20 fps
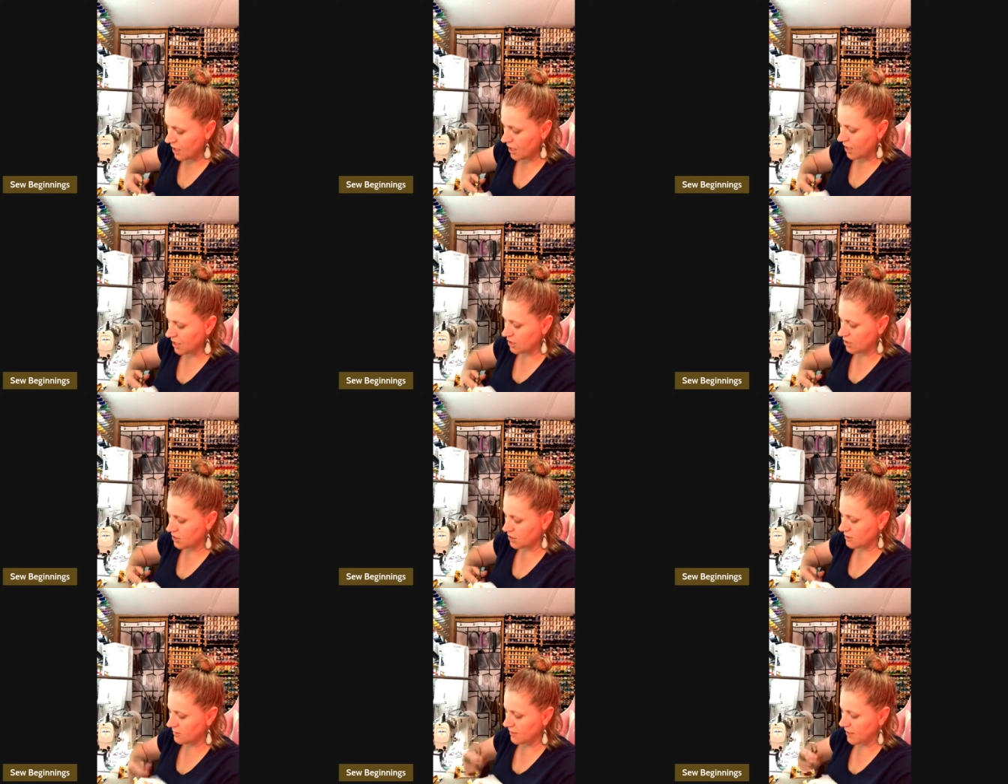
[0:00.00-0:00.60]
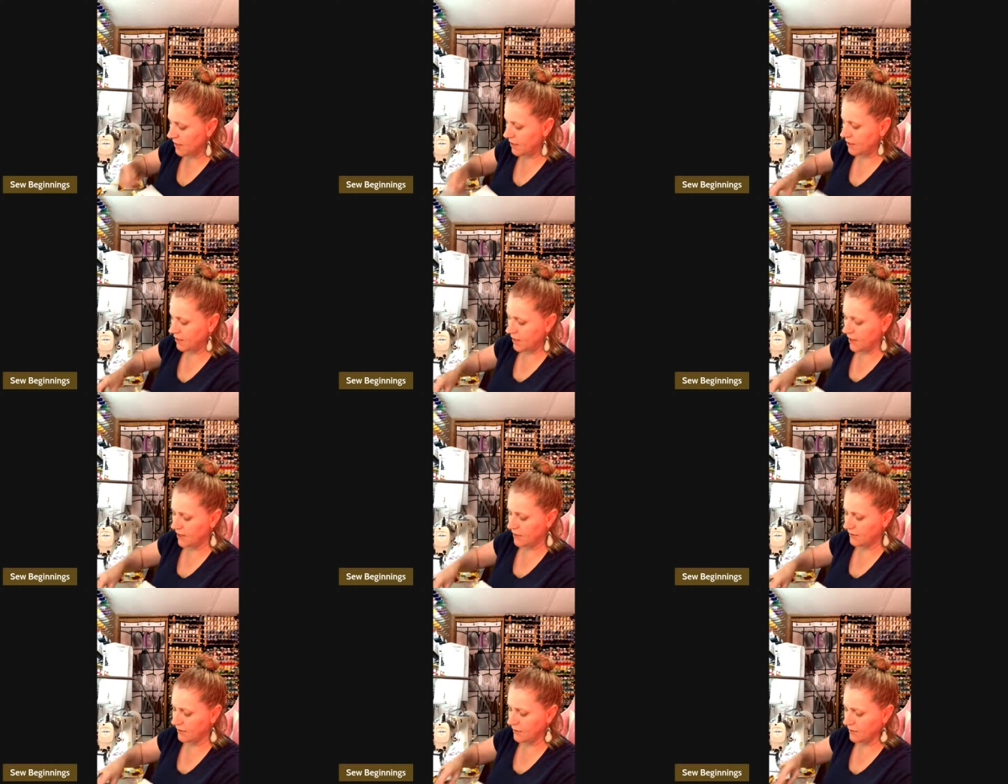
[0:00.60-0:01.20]
And she's better
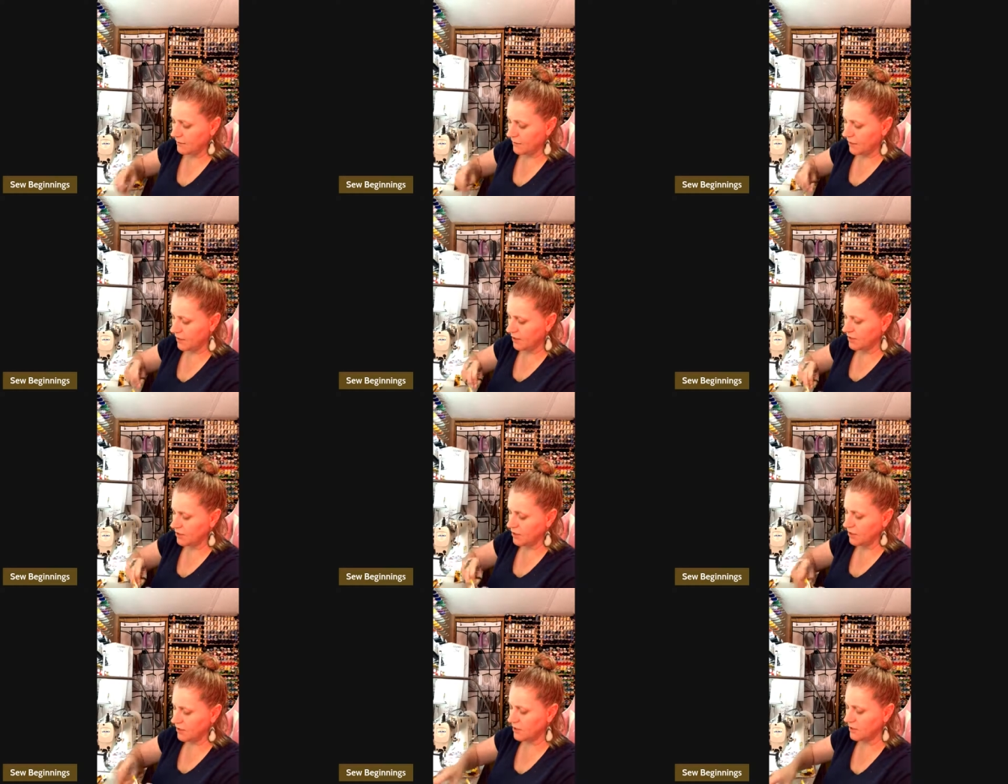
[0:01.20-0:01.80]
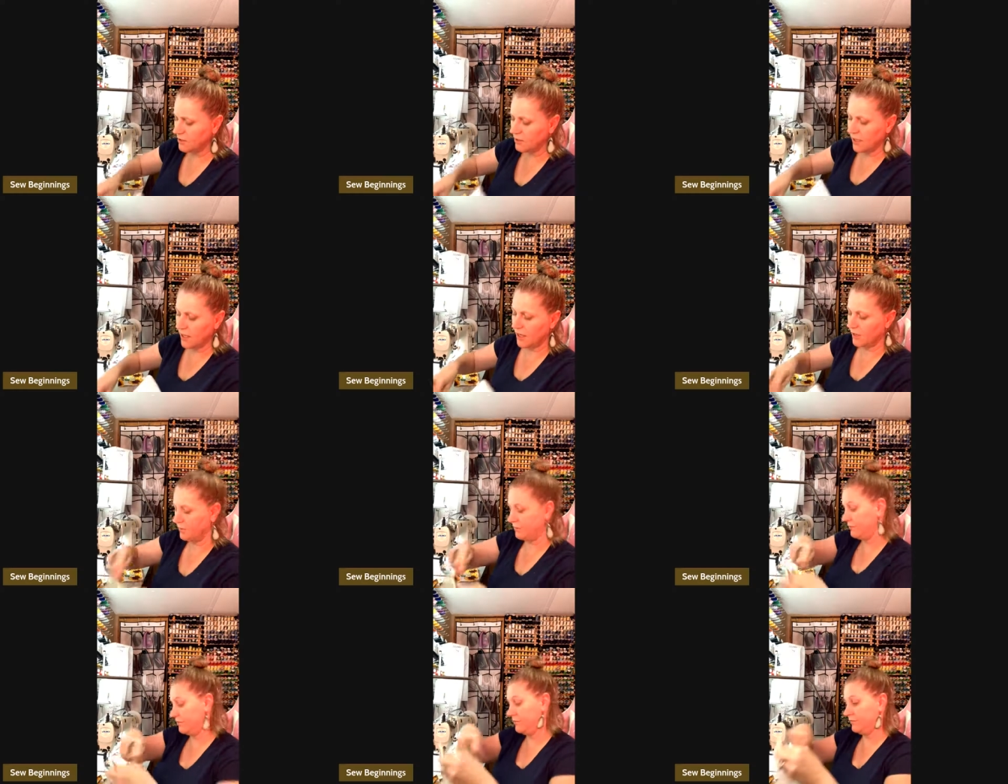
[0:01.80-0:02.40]
at it than me. She's like,
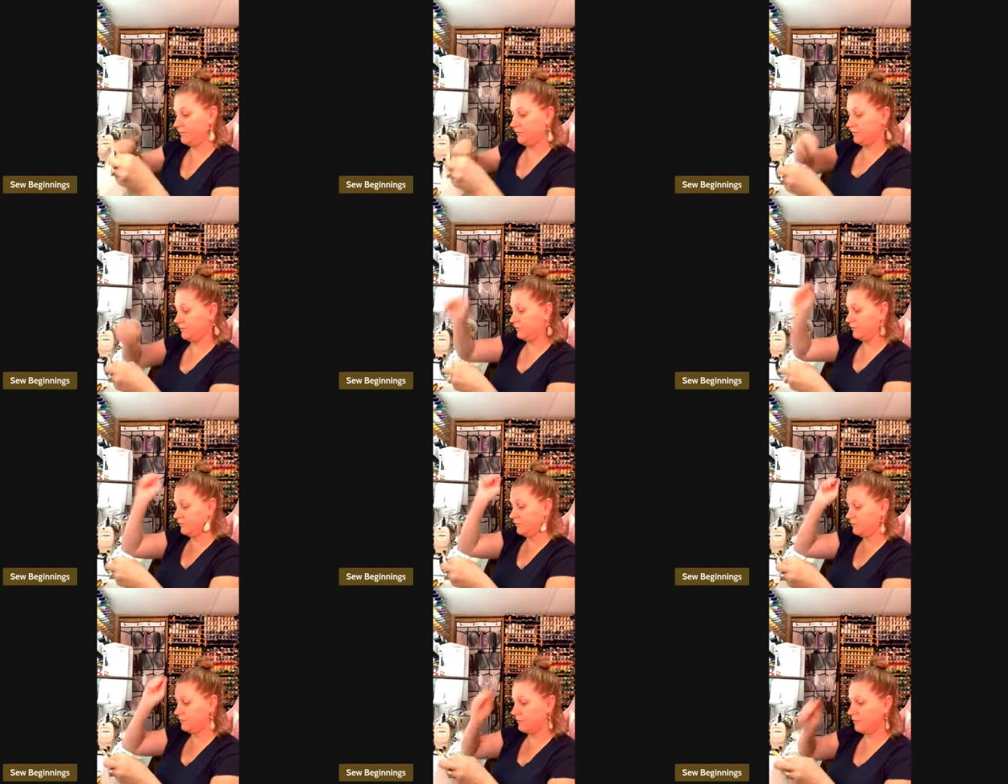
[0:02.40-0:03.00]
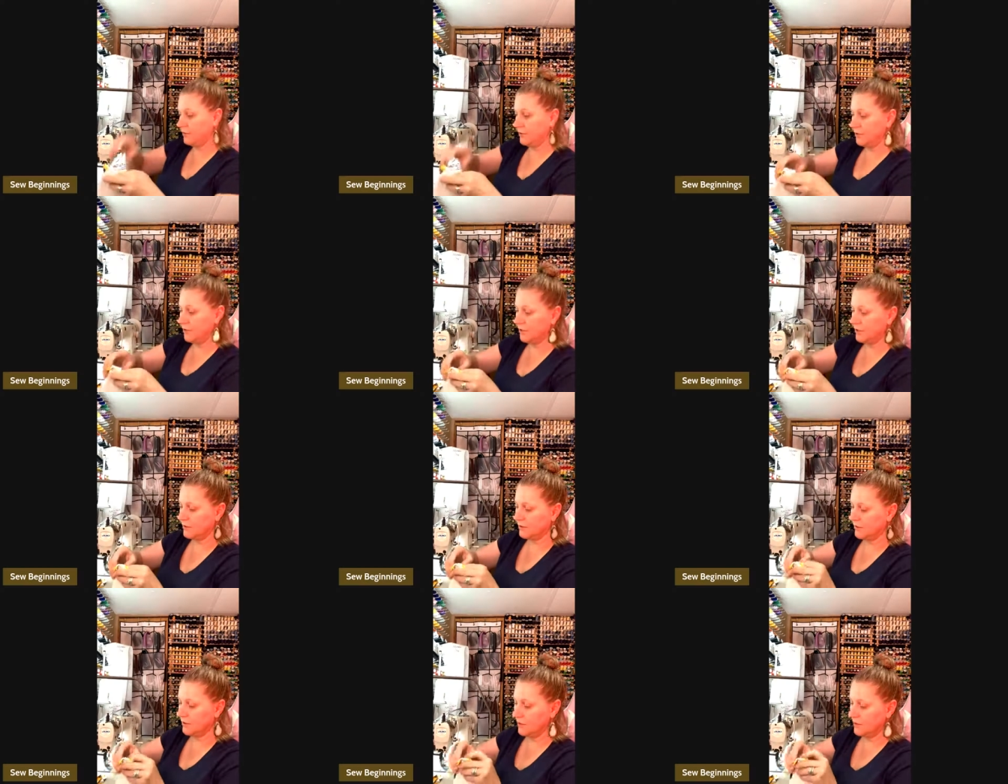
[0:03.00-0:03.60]

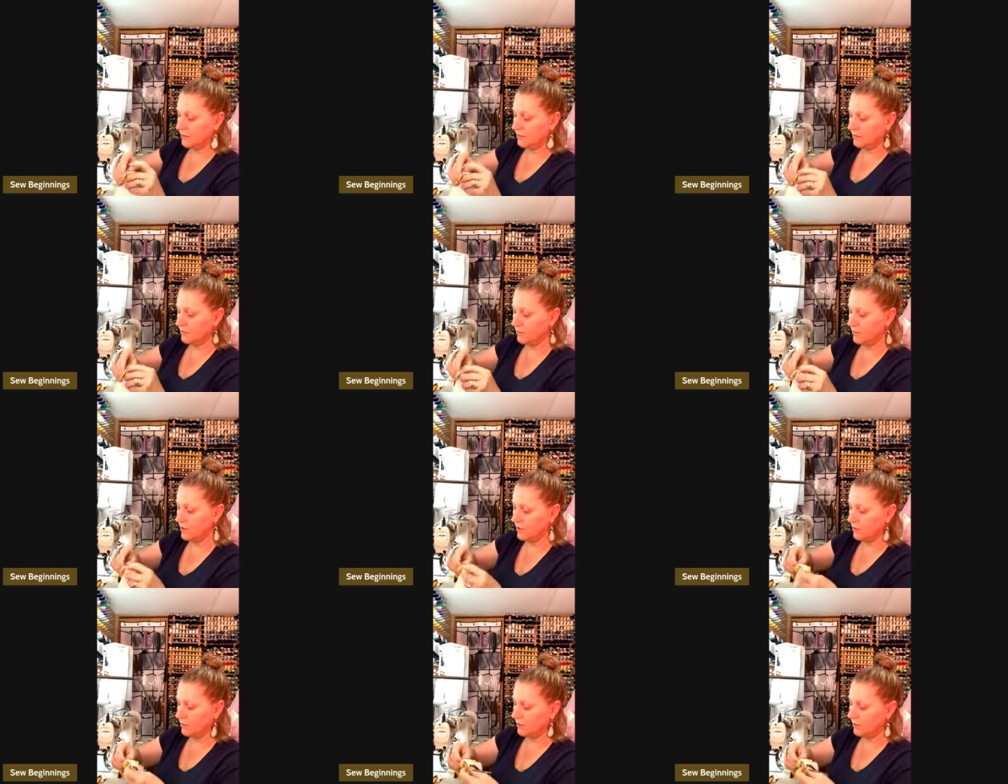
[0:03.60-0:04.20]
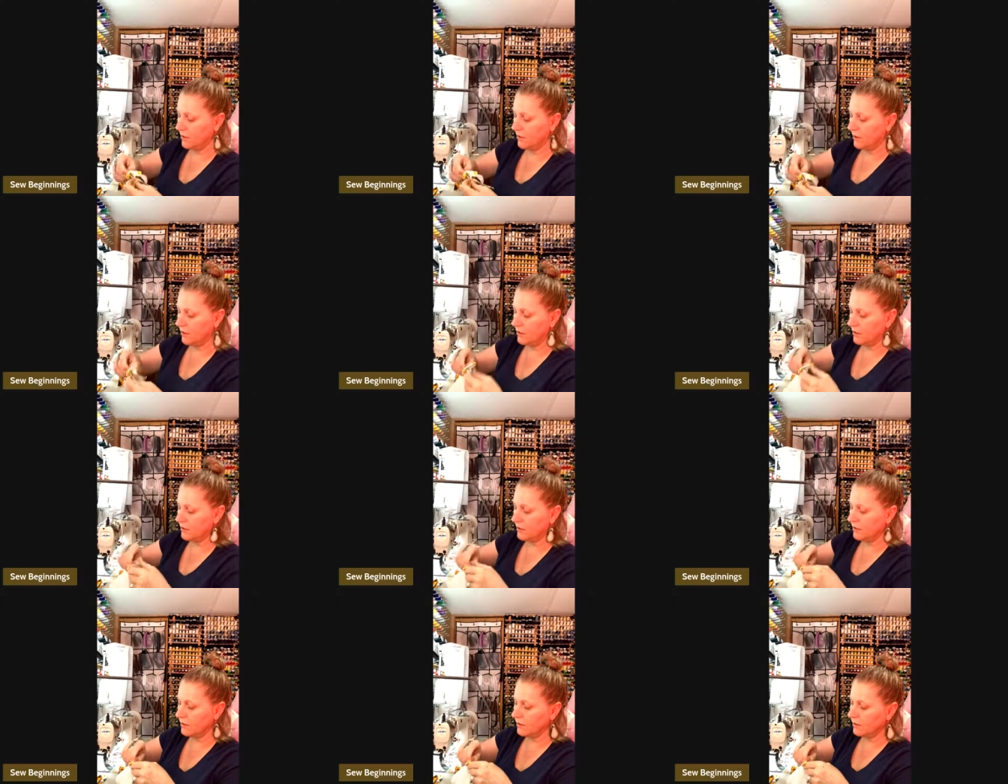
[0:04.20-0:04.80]
gets it done real
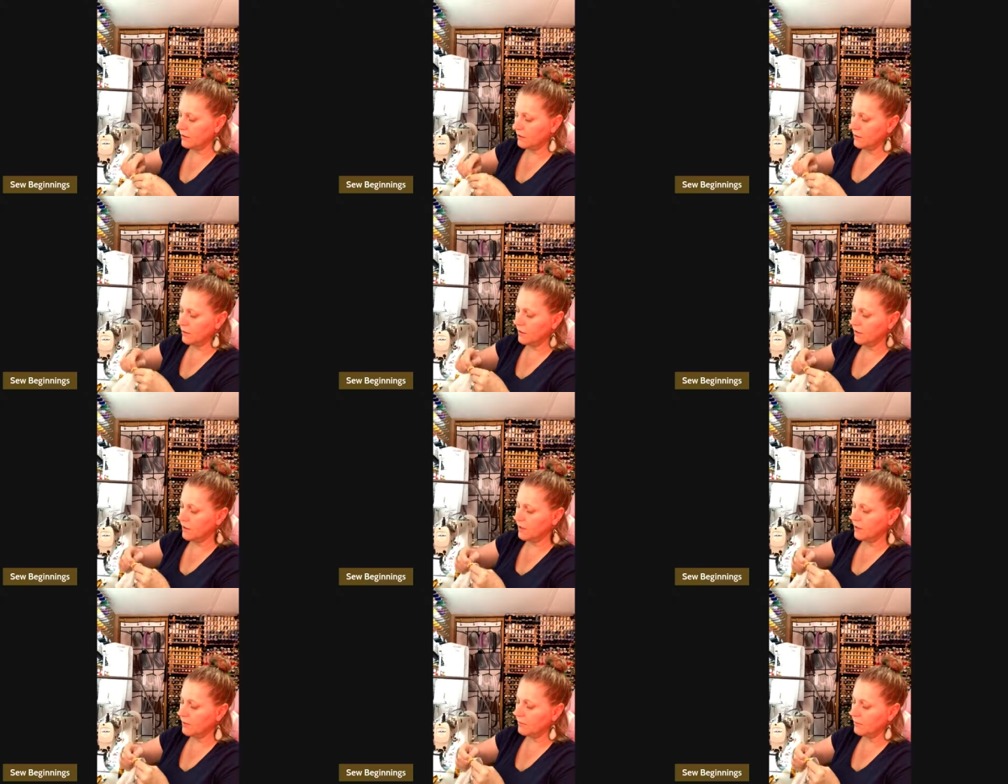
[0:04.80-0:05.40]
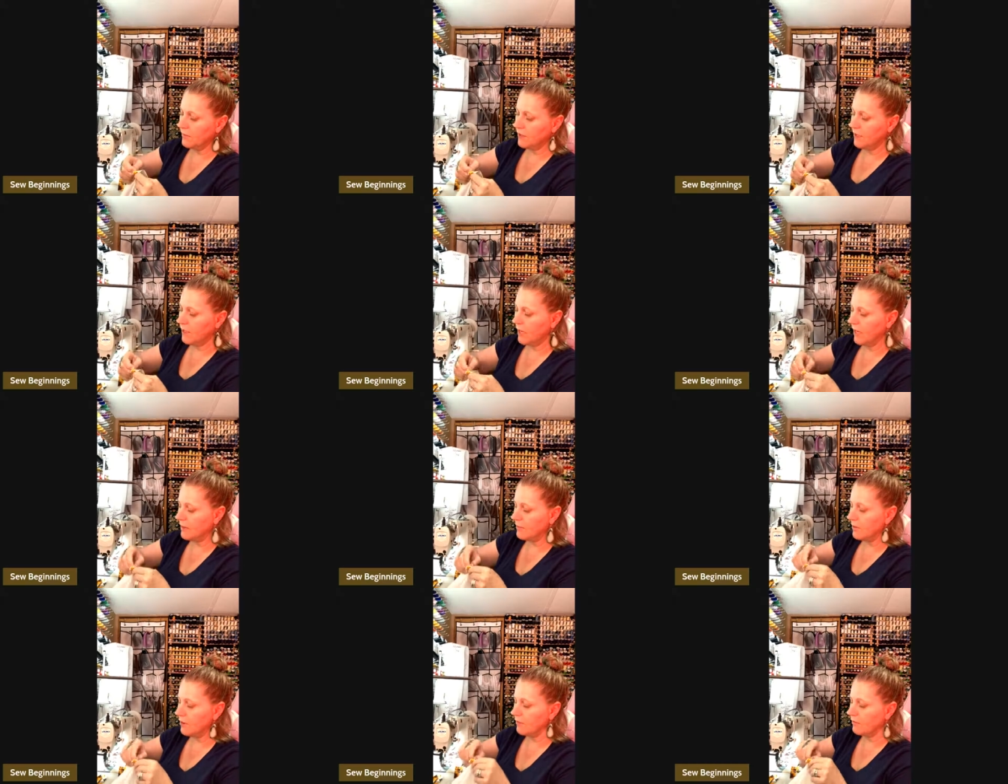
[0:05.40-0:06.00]
quick. Me,
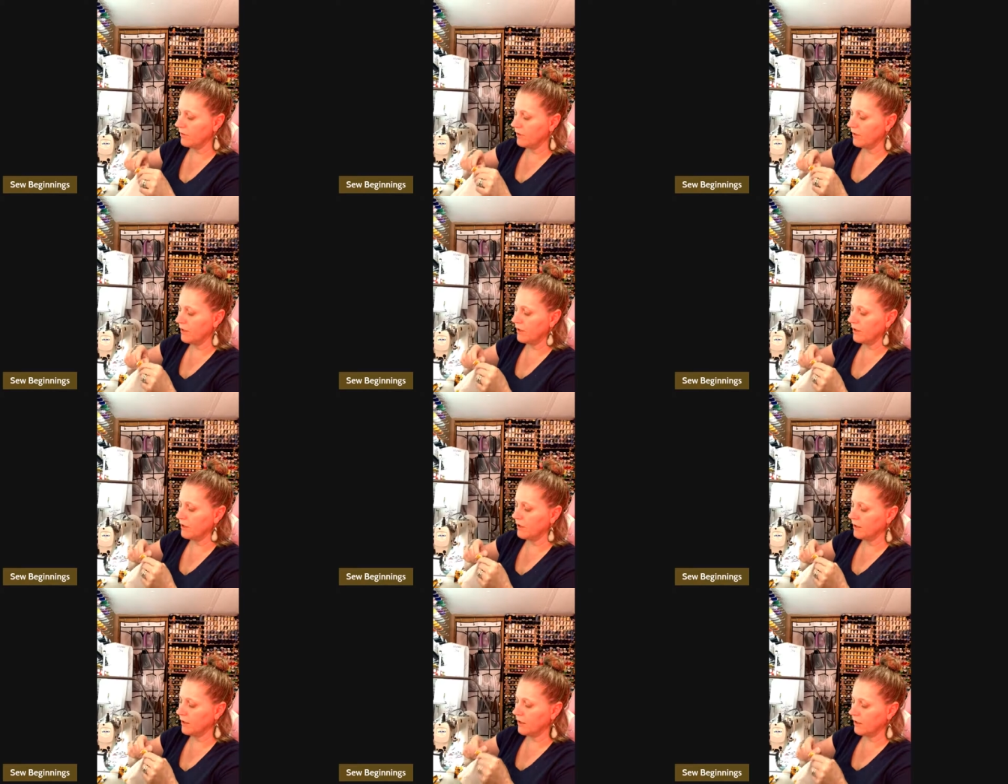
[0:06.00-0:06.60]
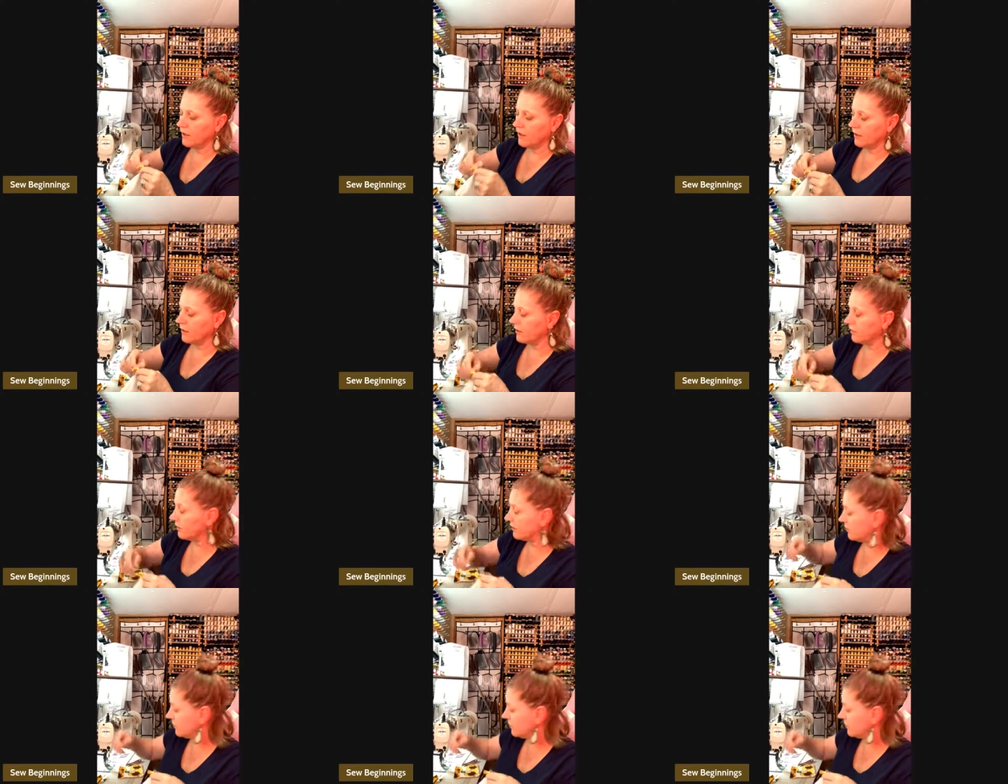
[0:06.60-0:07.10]
I'm over here like,